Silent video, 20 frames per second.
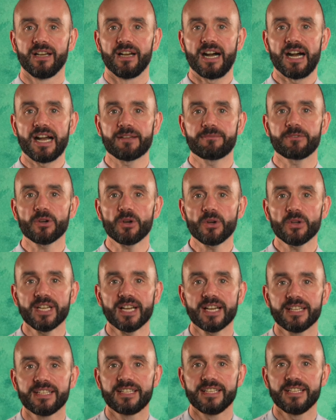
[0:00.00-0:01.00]
I've got an
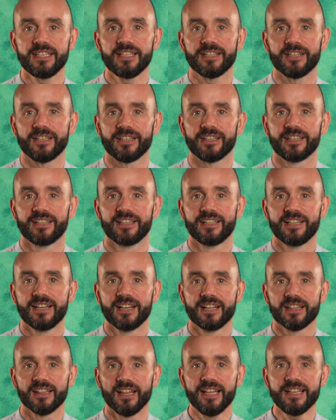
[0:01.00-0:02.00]
idea.
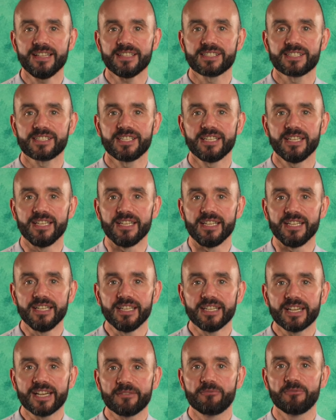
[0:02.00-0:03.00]
Let's see
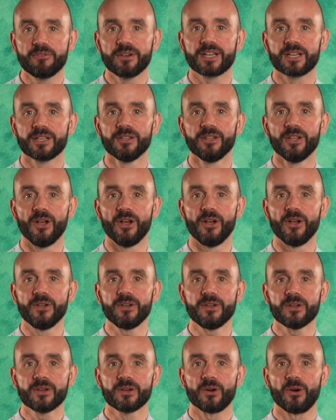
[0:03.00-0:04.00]
if we can
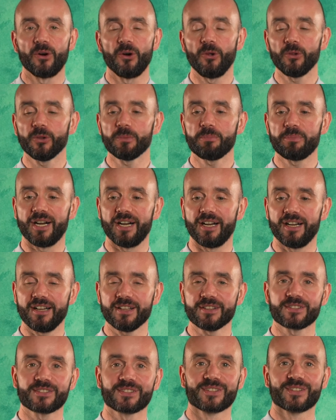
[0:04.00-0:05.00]
learn all the
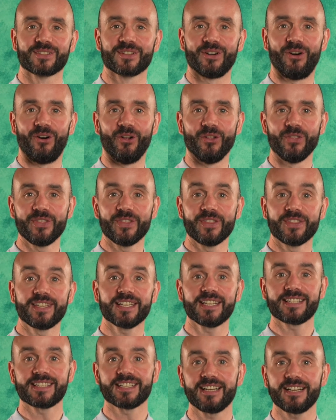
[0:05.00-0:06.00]
parts on the
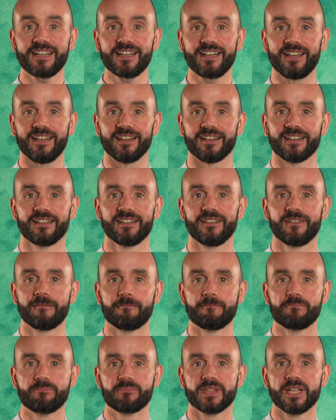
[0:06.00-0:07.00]
guitar.
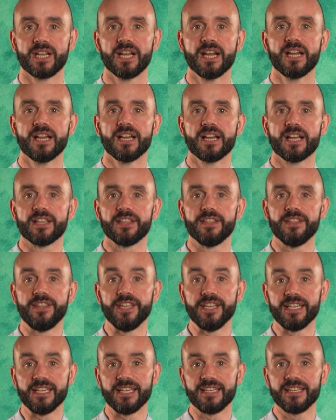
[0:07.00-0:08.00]

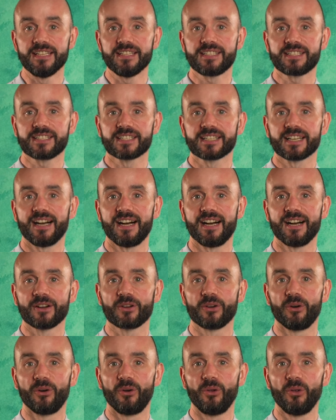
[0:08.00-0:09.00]
These are
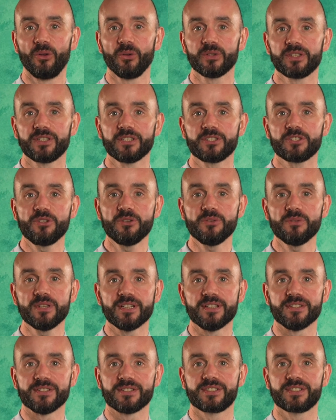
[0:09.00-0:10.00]
called the
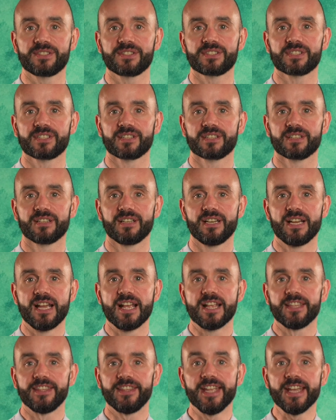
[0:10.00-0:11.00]
tuners.
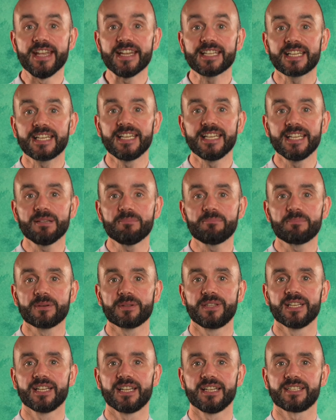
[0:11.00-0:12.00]
They keep
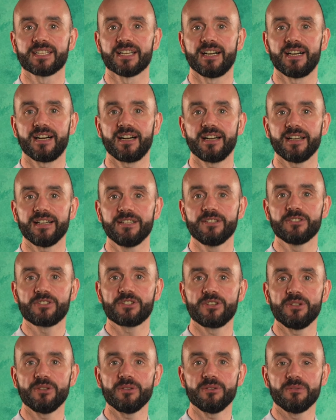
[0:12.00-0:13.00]
the guitar in
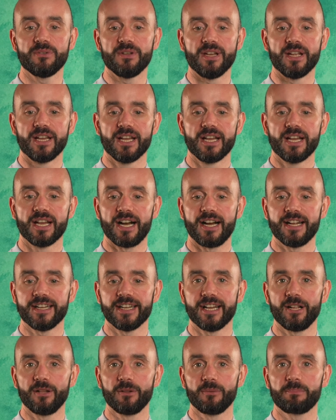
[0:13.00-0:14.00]
tune and
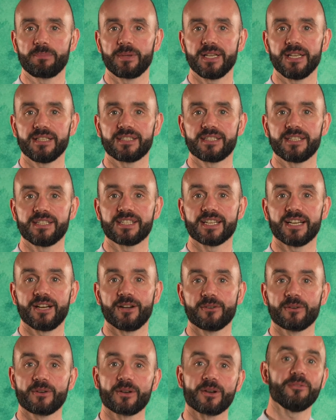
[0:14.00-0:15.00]
help it to
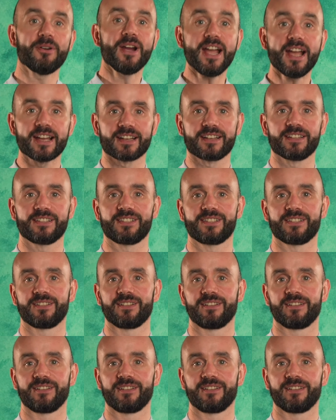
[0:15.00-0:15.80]
sound correct.